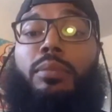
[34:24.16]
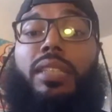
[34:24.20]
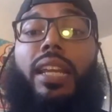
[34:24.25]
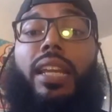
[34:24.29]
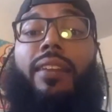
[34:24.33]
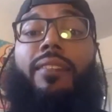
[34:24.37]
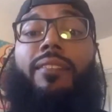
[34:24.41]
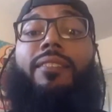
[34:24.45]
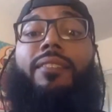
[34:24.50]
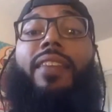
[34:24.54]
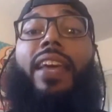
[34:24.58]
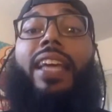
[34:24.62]
and
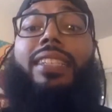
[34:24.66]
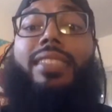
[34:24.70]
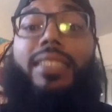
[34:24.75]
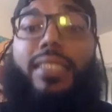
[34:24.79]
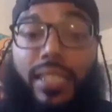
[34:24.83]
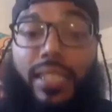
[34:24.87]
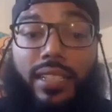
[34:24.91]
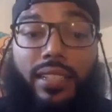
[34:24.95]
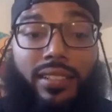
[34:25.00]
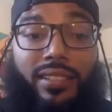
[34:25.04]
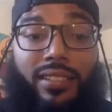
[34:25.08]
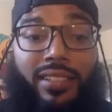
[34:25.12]

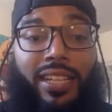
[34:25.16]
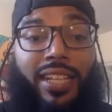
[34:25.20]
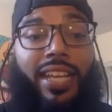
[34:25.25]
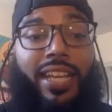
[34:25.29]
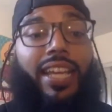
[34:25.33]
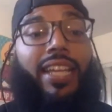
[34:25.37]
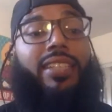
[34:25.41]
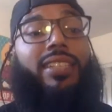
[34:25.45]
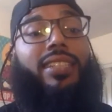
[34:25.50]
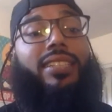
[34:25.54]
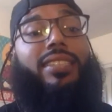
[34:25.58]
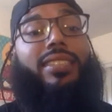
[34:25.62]
investing
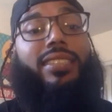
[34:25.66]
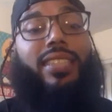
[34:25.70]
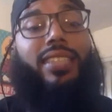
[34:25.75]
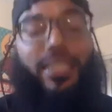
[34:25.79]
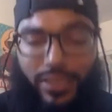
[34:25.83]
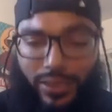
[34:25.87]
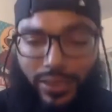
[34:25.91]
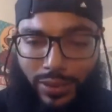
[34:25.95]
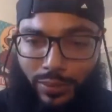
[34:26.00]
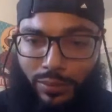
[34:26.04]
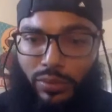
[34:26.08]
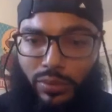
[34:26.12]
in the
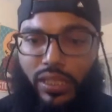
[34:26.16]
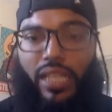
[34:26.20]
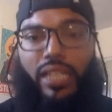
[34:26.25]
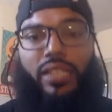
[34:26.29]
systems